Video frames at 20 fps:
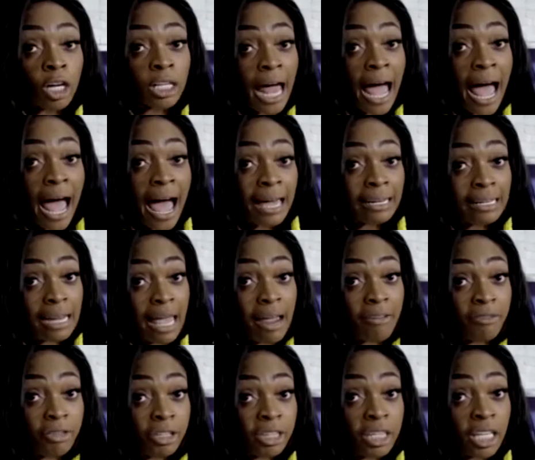going to add
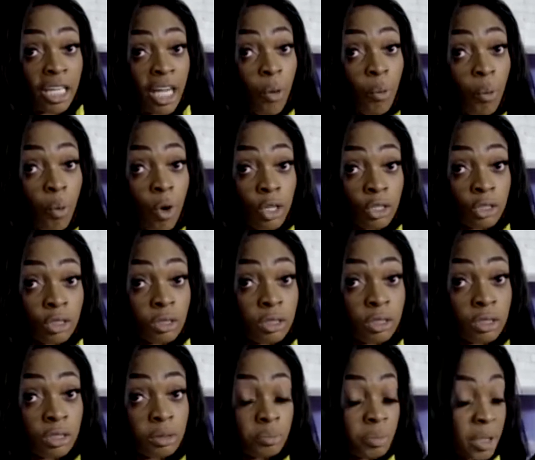everything at
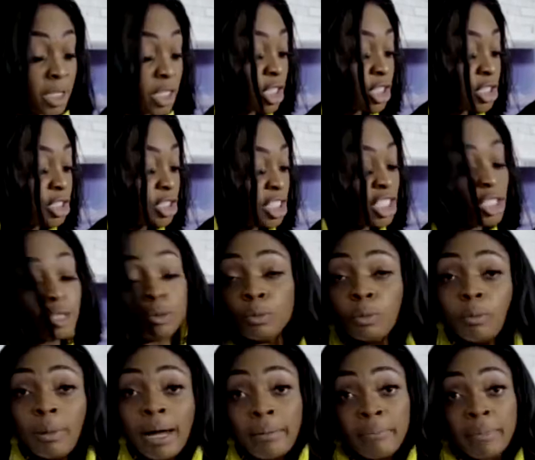once because it
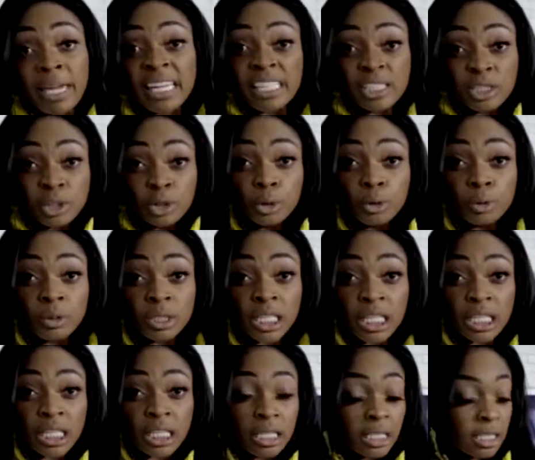might make it too
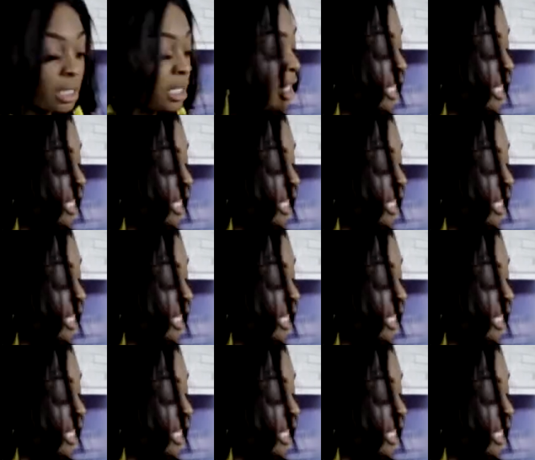thick.